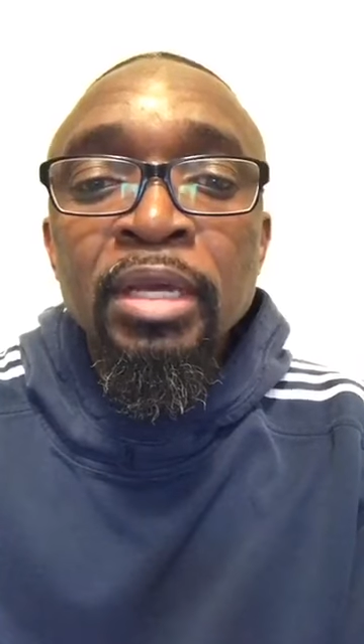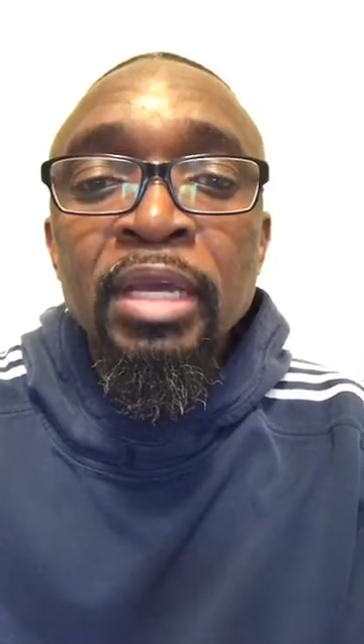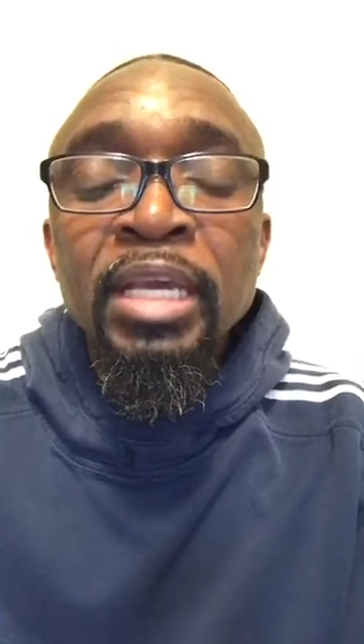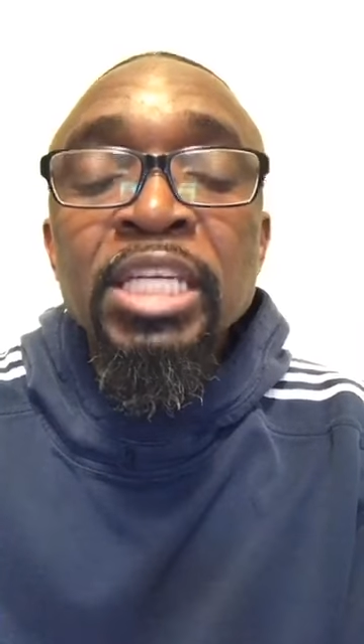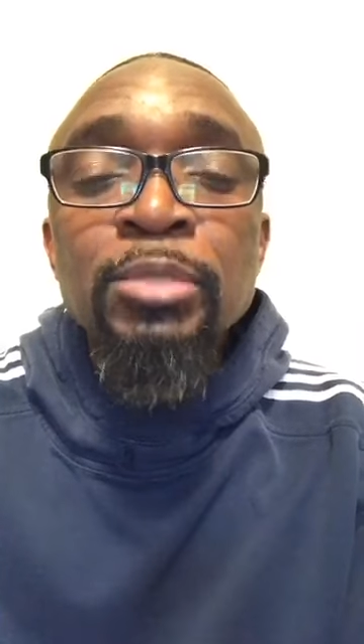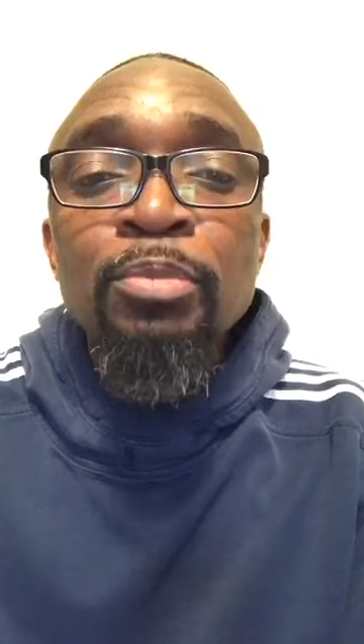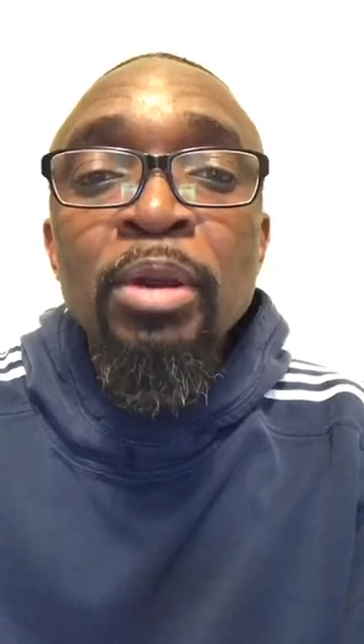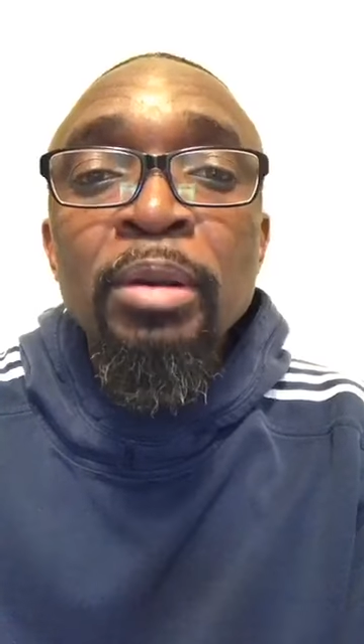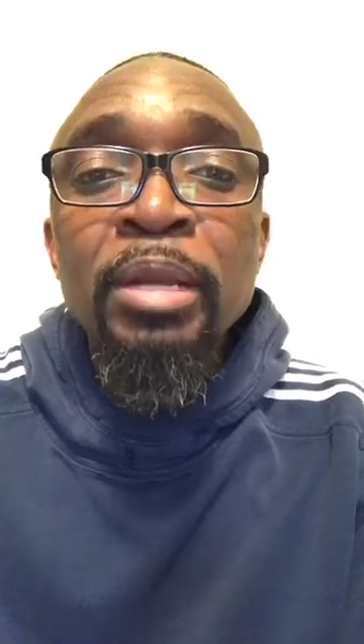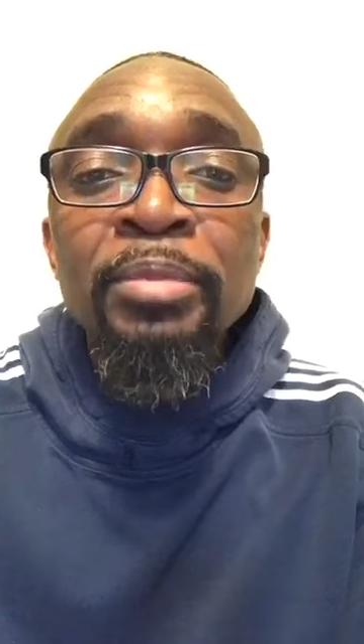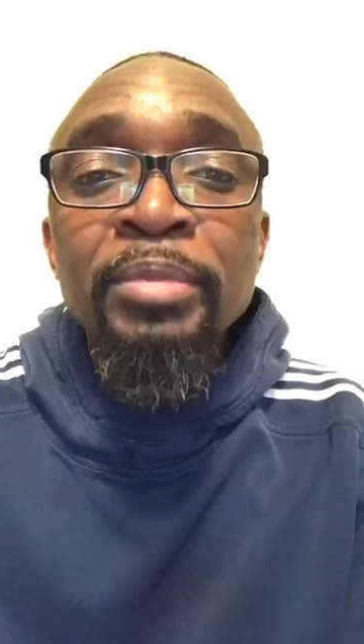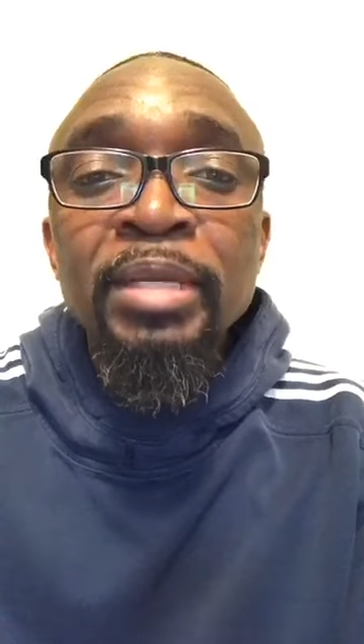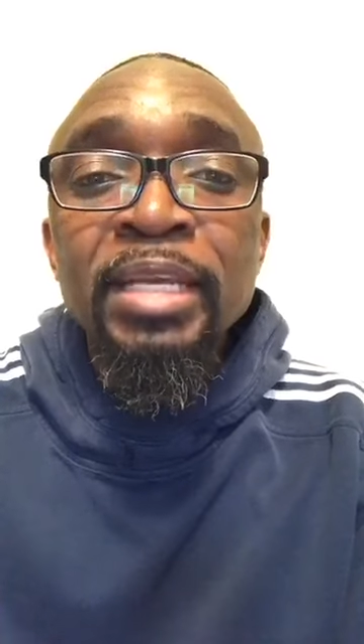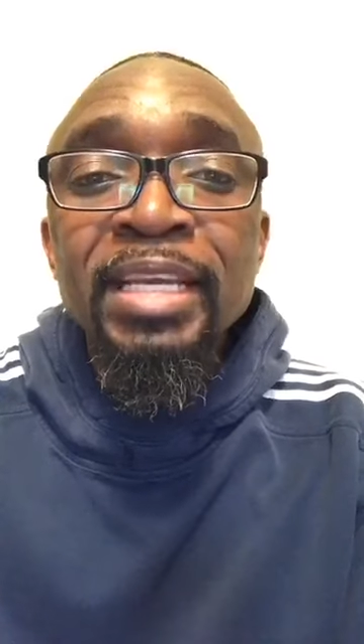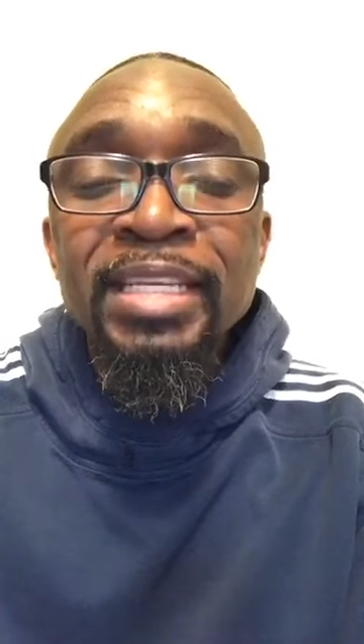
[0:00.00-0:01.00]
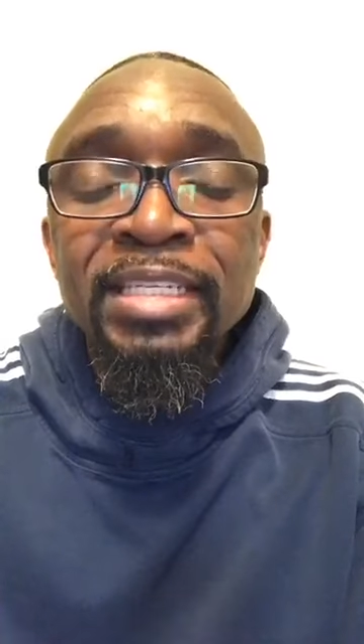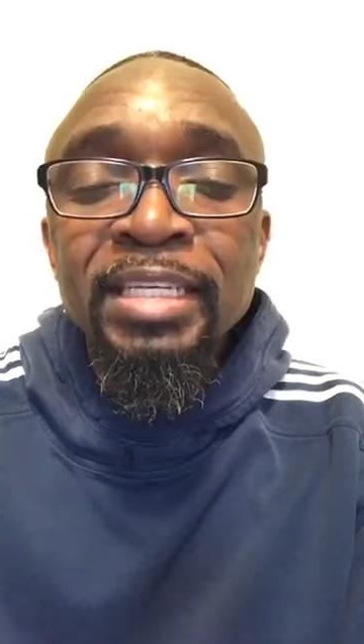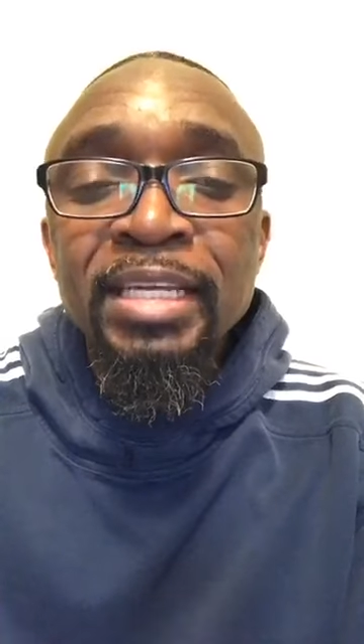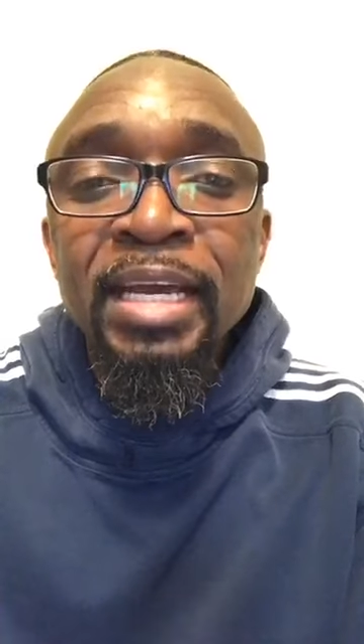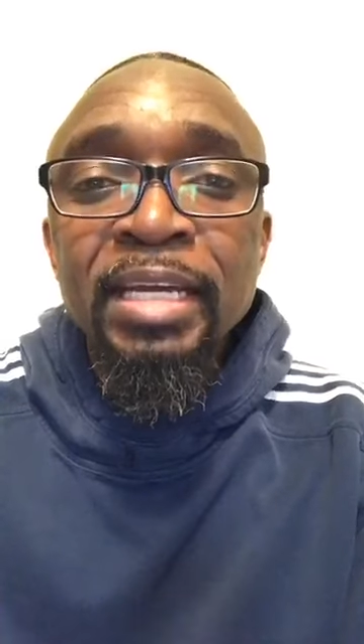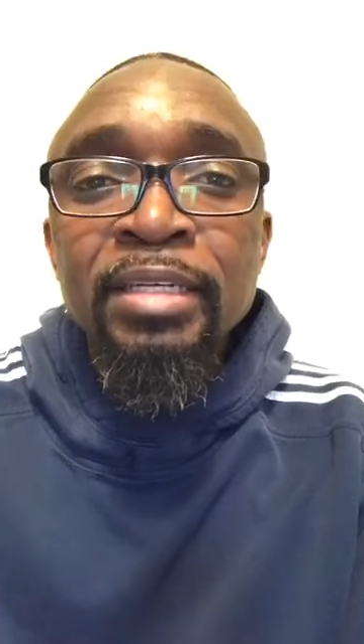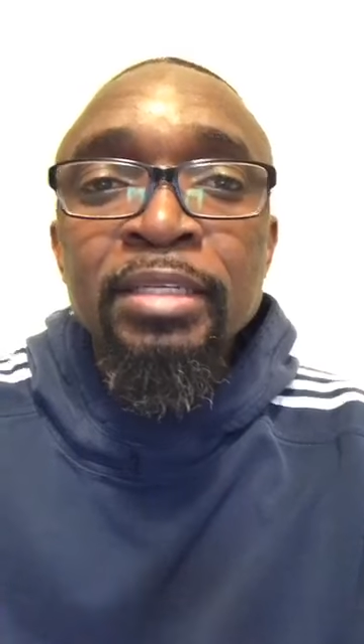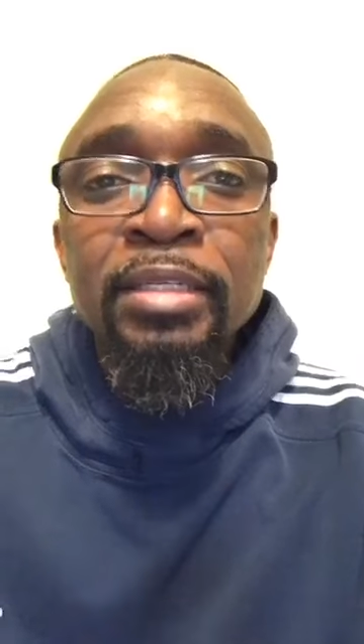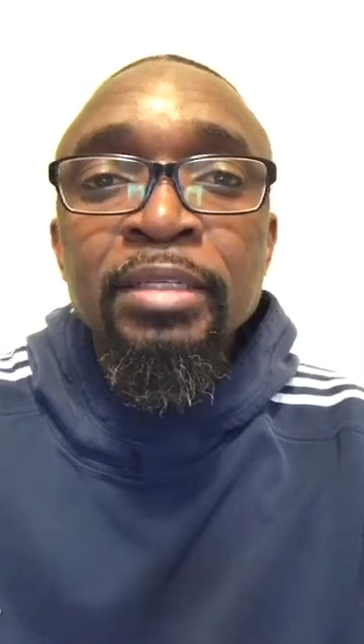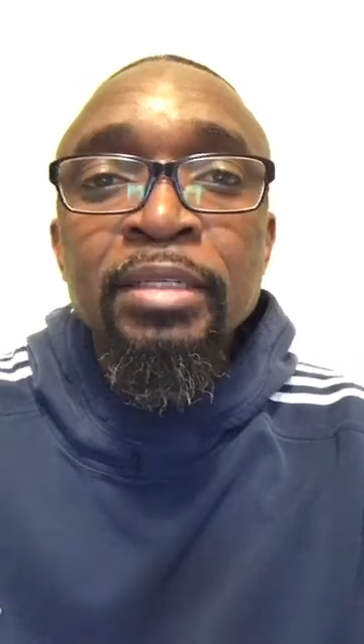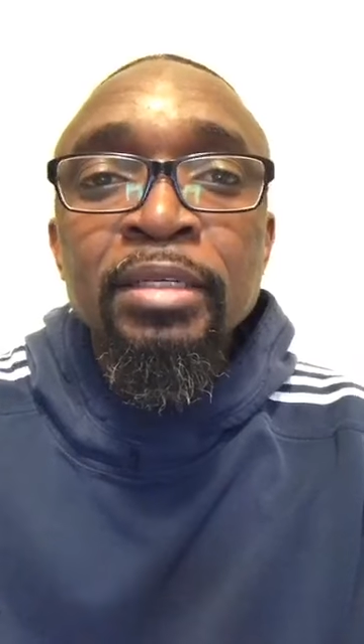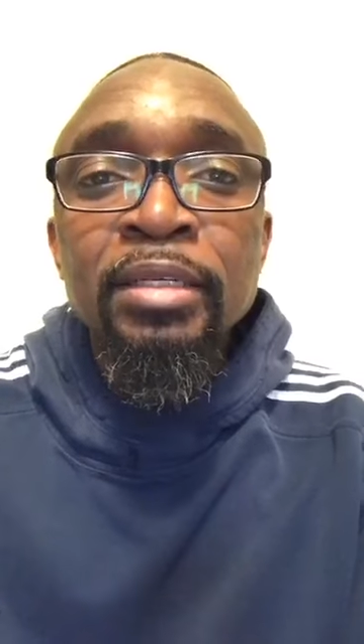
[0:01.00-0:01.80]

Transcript: His problem is that